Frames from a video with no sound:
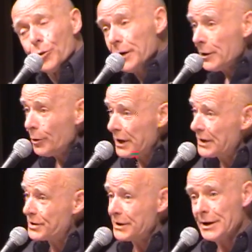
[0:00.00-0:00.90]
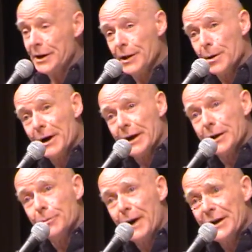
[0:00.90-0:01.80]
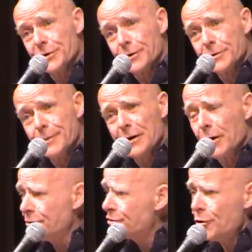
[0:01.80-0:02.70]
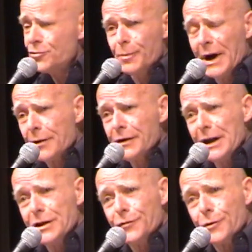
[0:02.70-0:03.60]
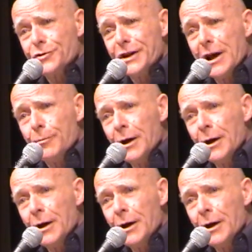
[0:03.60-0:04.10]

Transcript: including incidentally the American ambassador, a man called Sussman, I forget his first name.